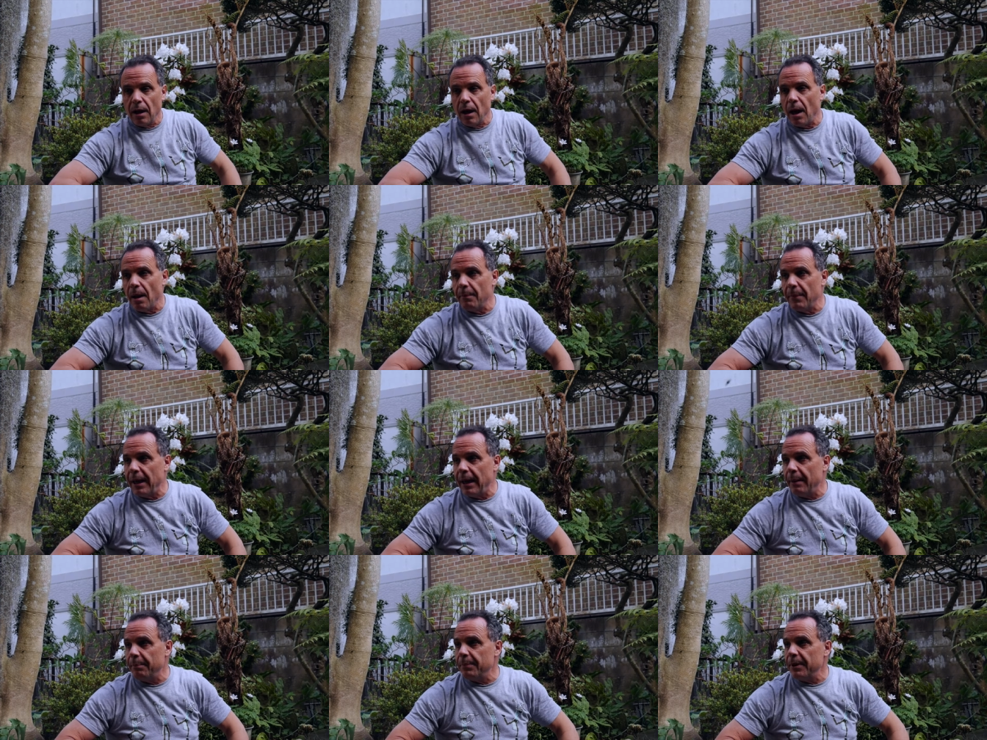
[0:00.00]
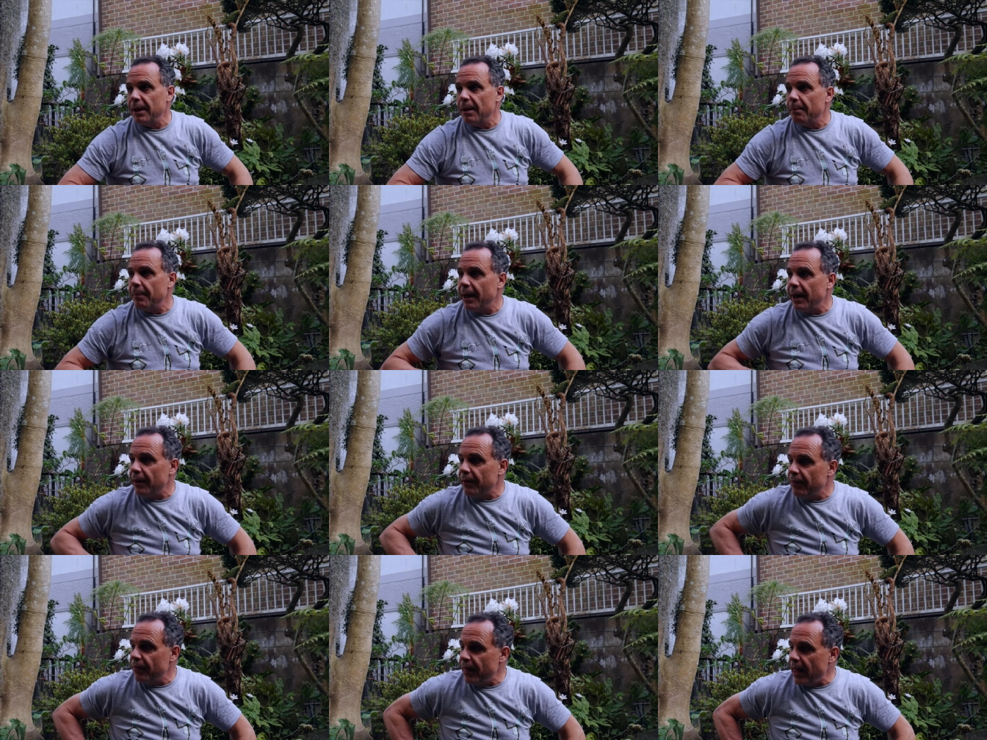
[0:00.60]
I'm happy
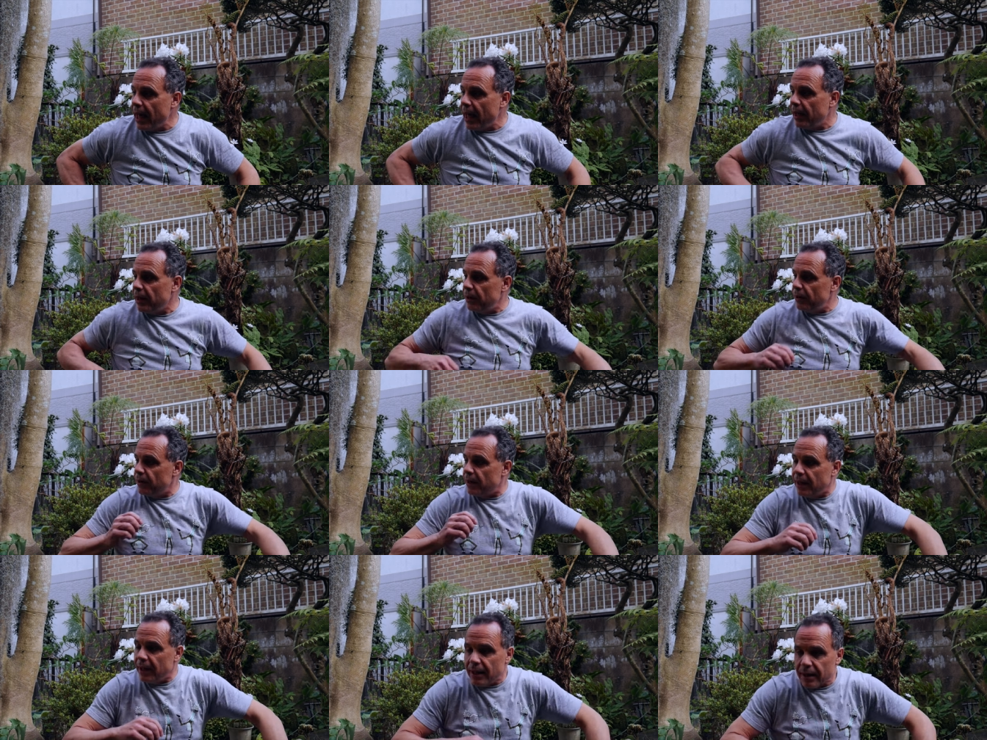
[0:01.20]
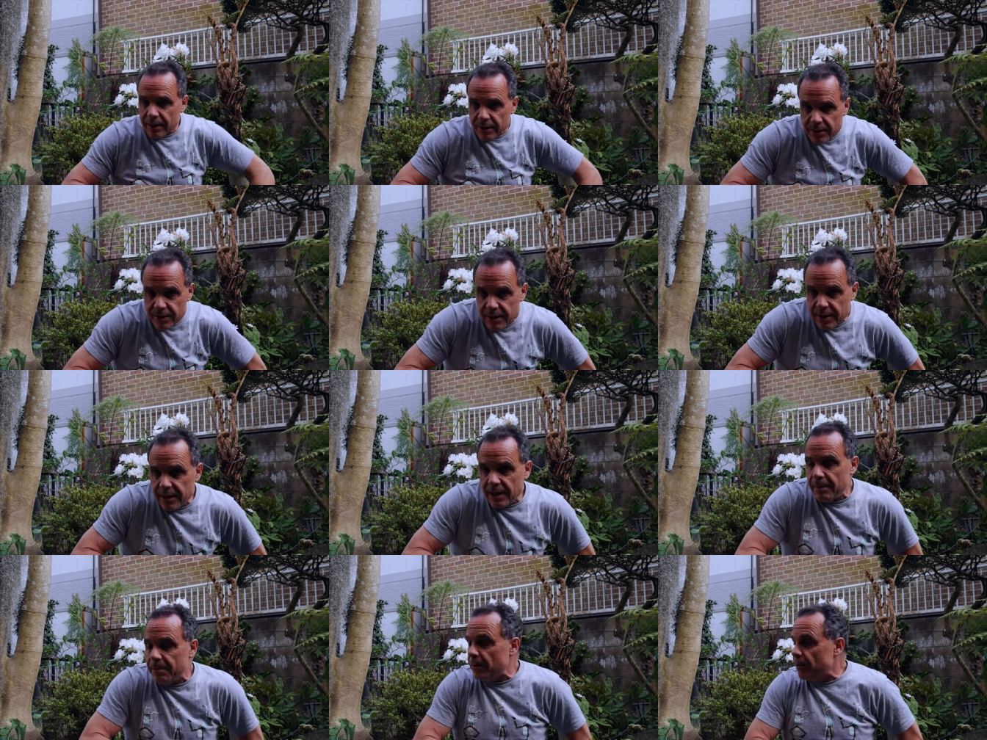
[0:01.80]
about that. You can't
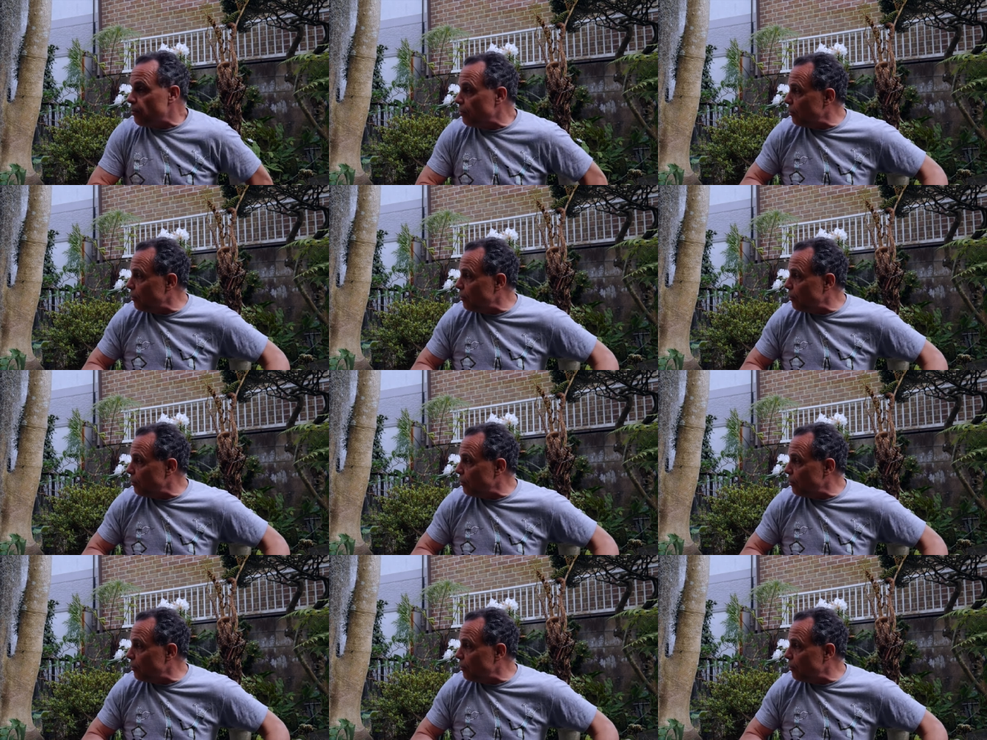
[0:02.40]
see but